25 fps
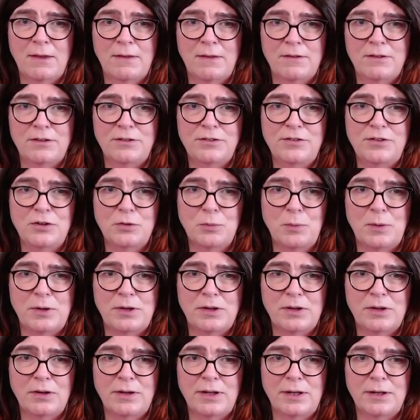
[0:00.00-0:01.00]
This is this
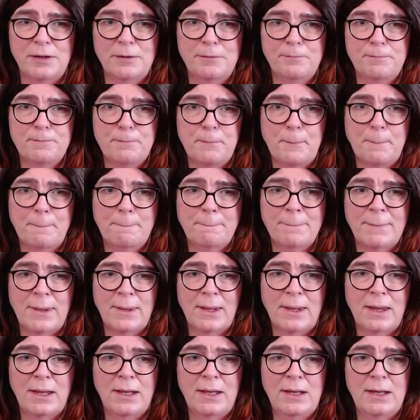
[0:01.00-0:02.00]
window here.
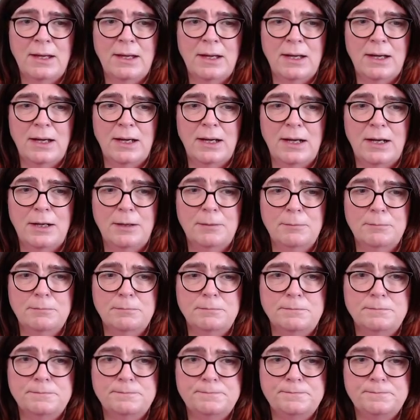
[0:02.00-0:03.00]

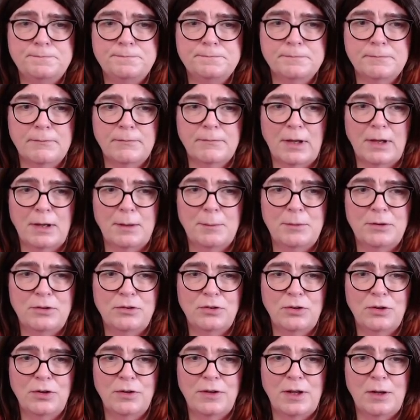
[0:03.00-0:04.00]
Let me
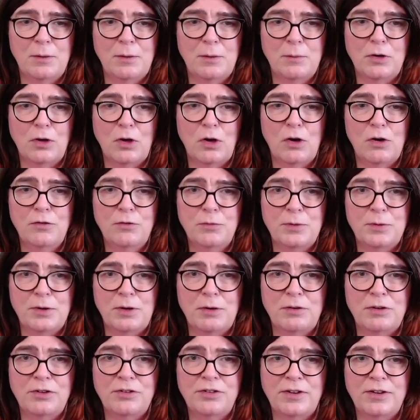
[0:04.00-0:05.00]
turn that one off. We don't
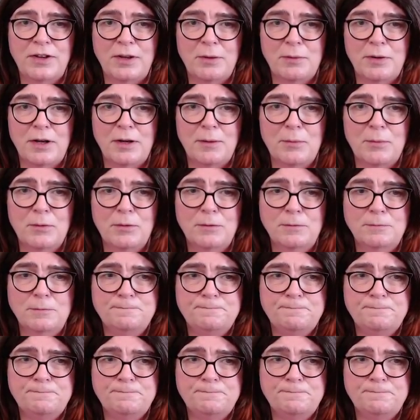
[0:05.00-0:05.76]
need to see that one anymore.